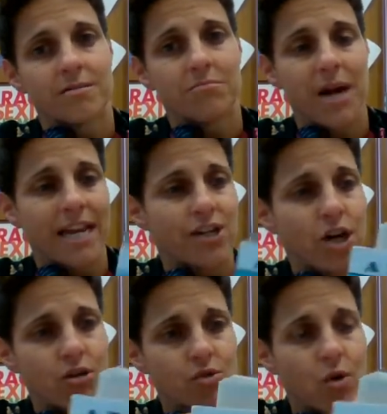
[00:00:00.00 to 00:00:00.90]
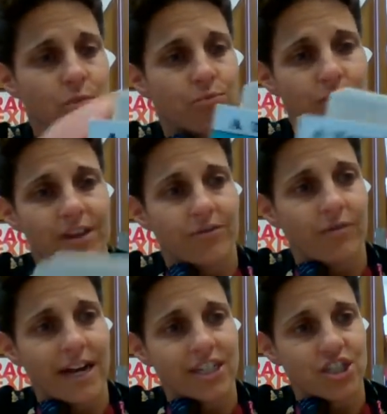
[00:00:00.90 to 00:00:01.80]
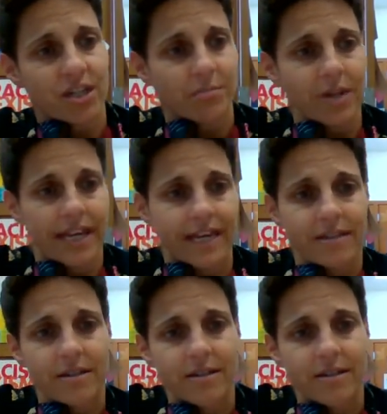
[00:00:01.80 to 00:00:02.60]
My nose won't breathe right, she complained.